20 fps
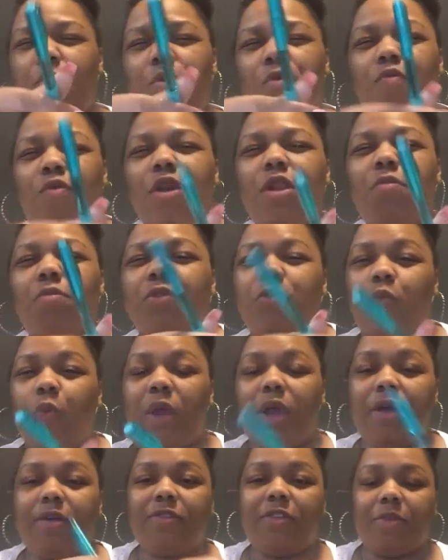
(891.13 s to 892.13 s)
was
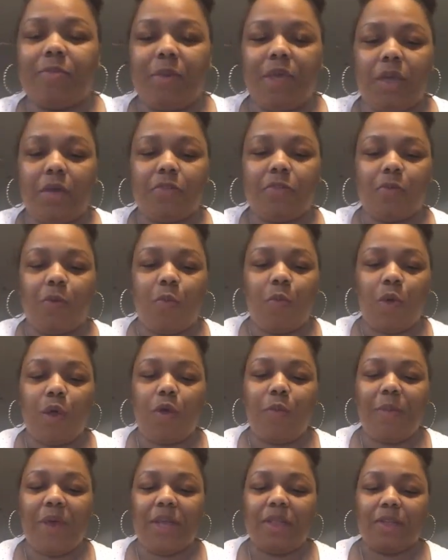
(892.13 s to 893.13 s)
weird to me was when
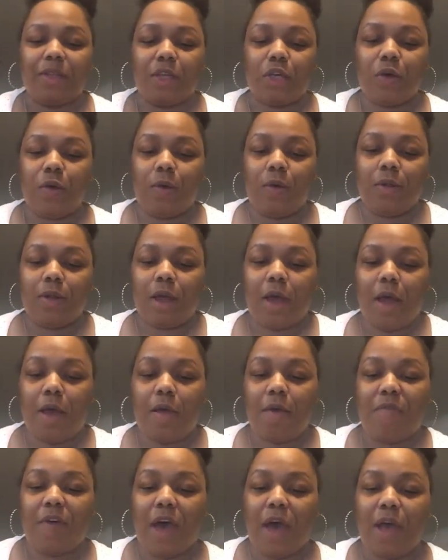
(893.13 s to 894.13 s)
Will made the joke
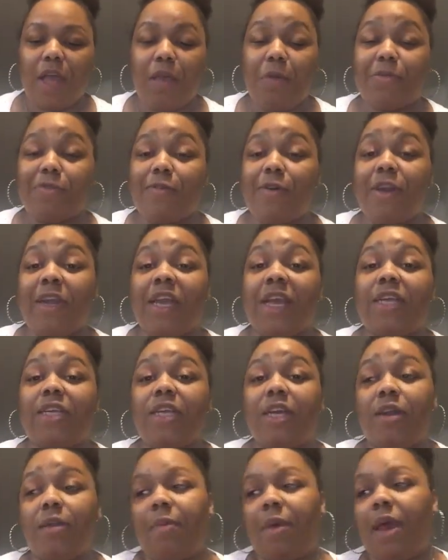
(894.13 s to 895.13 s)
of how he was going to get
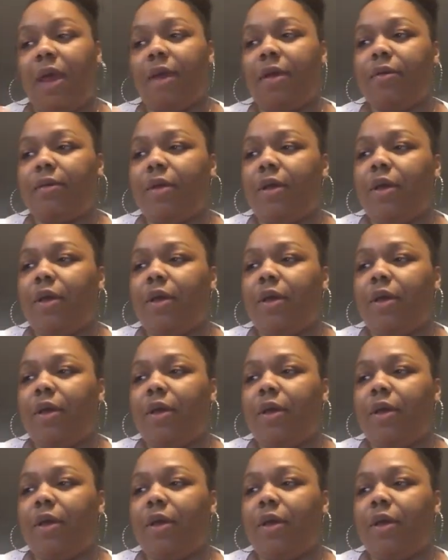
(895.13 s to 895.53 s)
Jada back.